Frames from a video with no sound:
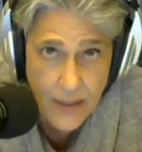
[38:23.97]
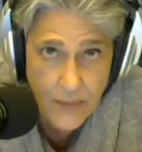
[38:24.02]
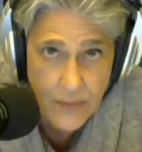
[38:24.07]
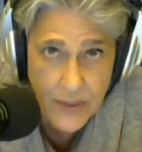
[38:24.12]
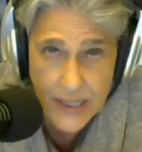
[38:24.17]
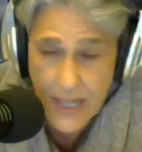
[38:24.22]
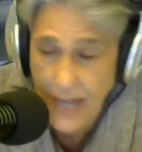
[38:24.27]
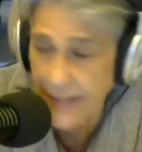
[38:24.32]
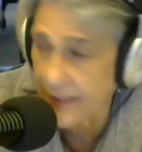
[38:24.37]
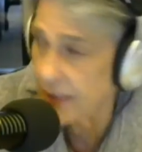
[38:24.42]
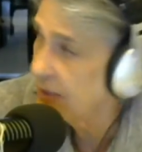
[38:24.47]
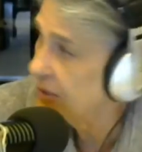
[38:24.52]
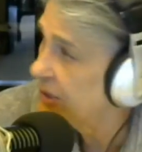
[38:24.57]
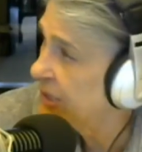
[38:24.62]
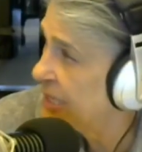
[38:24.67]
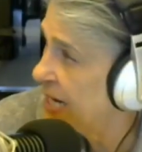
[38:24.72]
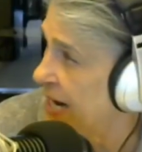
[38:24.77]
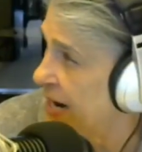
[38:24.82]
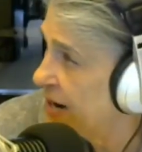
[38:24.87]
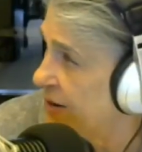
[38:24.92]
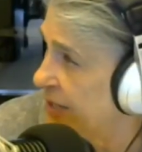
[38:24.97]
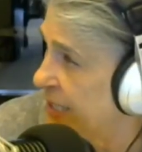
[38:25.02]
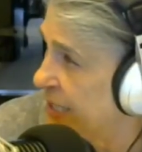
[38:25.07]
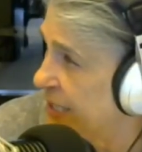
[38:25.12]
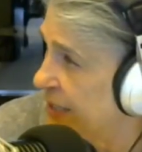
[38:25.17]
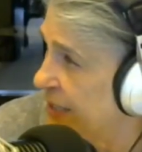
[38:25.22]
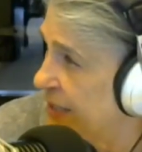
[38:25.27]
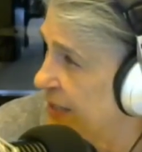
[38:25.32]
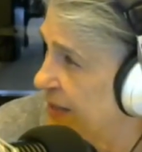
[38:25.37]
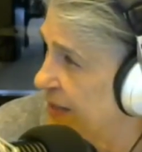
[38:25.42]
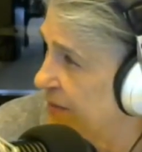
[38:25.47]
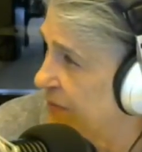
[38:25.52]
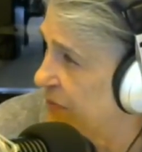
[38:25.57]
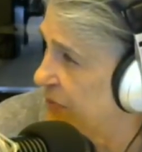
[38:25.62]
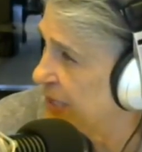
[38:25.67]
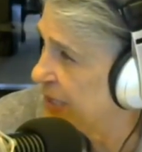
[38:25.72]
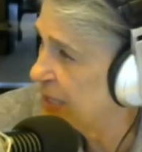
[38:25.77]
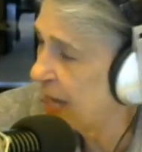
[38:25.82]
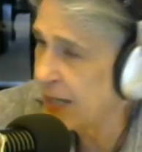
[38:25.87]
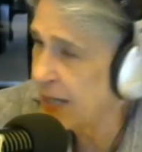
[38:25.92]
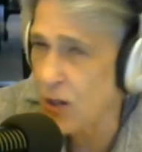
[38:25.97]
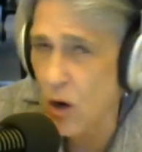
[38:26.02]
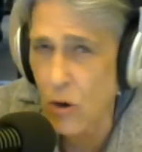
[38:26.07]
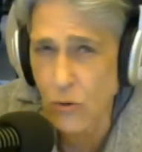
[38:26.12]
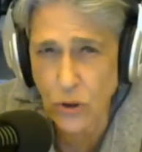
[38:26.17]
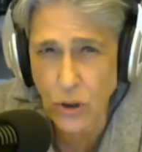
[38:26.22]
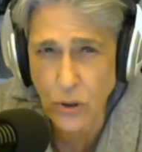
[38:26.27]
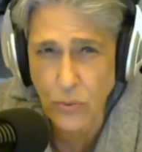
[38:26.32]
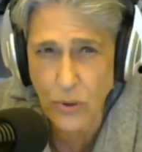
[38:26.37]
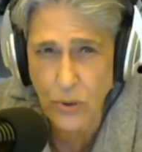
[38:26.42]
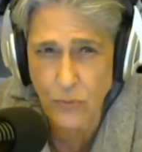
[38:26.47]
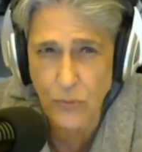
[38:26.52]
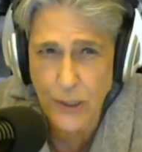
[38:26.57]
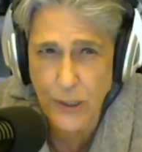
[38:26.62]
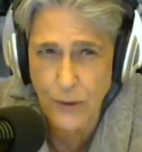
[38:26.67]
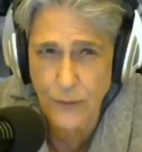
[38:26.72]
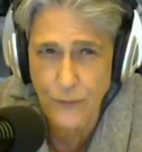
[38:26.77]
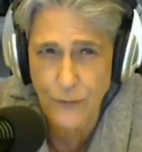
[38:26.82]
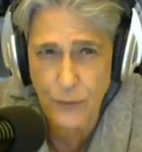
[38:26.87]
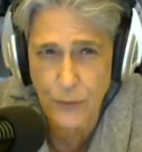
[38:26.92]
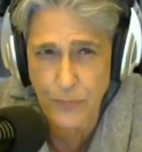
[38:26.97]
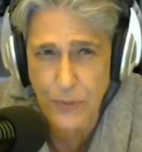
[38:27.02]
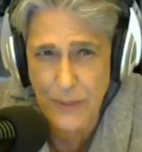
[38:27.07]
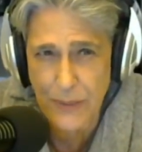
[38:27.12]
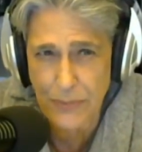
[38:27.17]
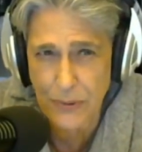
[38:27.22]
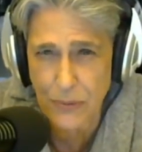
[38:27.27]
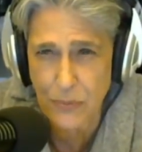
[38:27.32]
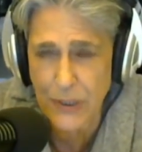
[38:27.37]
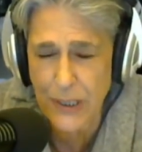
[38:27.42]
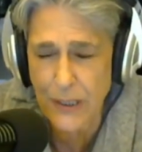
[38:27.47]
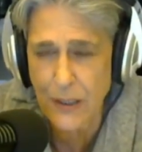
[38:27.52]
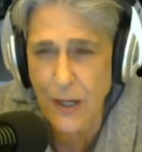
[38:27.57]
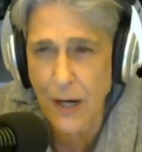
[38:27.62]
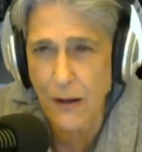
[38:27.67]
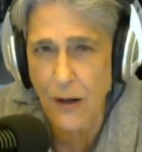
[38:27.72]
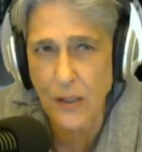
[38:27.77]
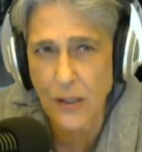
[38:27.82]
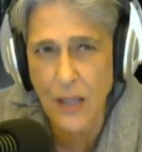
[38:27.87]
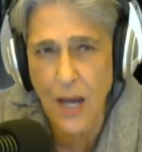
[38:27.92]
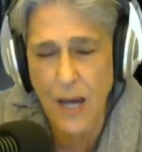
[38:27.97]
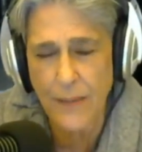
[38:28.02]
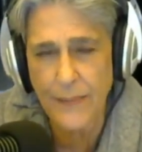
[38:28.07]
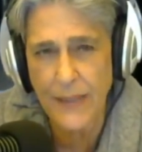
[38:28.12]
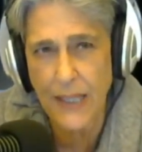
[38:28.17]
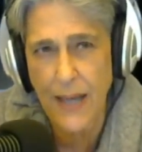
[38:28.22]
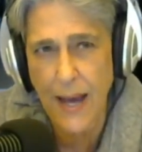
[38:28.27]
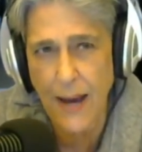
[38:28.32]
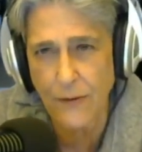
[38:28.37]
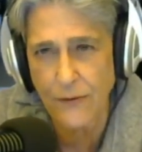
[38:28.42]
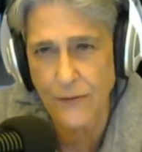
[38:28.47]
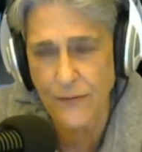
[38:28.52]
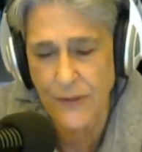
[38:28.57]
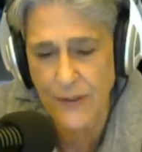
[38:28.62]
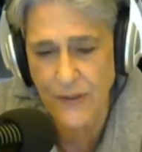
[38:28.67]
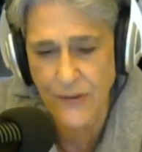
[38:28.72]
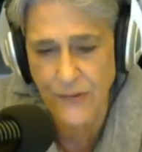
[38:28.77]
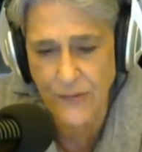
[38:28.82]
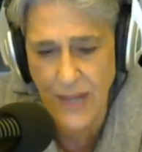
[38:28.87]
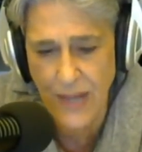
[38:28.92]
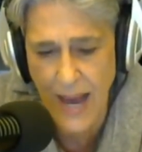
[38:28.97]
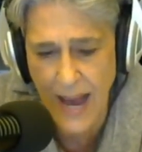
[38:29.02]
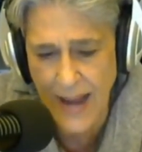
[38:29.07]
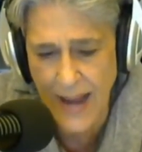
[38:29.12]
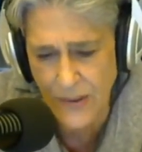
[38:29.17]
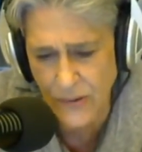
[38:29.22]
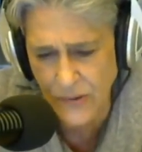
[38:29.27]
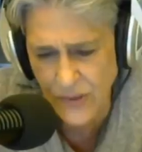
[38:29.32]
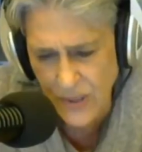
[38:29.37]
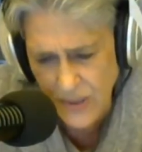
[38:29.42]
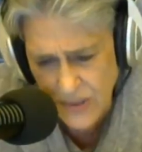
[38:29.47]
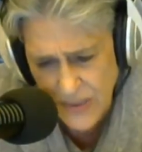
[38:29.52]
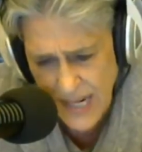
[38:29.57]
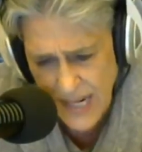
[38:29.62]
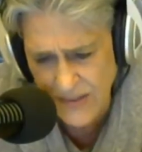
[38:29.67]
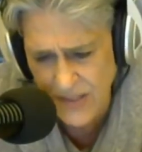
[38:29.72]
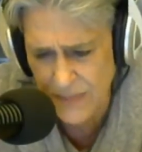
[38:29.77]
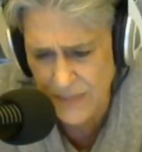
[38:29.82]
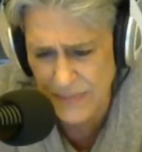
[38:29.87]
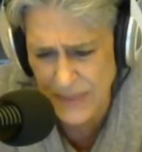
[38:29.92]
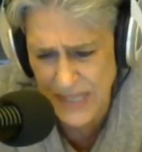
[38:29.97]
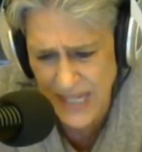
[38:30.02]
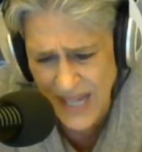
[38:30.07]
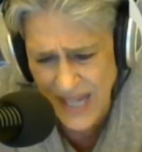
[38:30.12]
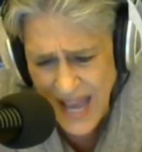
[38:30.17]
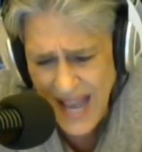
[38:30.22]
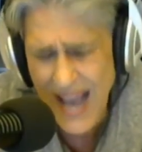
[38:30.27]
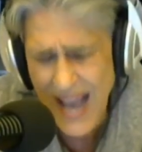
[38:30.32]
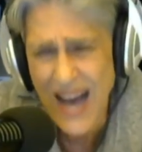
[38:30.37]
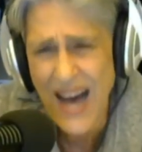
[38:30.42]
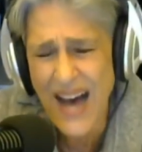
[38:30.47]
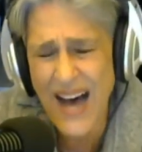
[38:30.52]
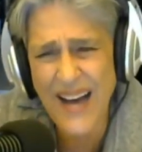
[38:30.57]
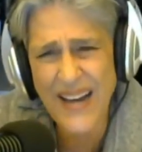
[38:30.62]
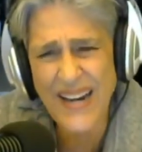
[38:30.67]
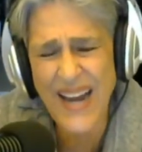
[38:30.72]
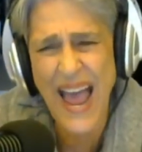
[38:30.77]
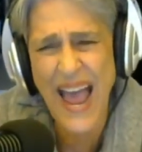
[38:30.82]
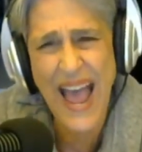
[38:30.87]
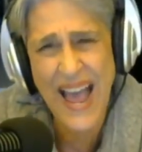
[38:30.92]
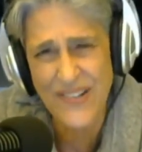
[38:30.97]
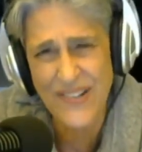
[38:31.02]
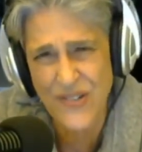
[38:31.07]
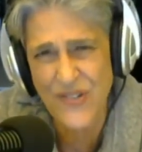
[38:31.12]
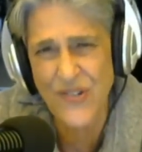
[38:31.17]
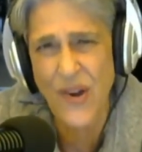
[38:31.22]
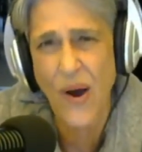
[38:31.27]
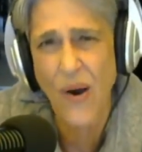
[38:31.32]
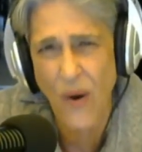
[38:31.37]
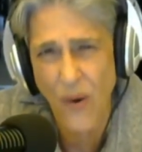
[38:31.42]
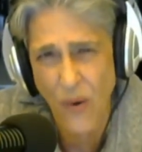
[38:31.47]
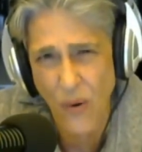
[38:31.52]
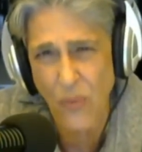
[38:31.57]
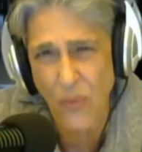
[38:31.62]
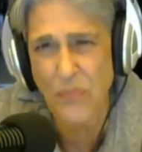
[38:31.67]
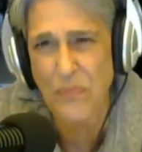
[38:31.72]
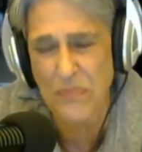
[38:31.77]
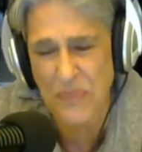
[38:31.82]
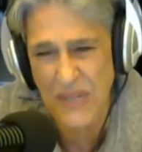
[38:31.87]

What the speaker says: We like a good narrative. We like, oh, look what wonderful people we are all coming out for this guy who turns out to be an SOB.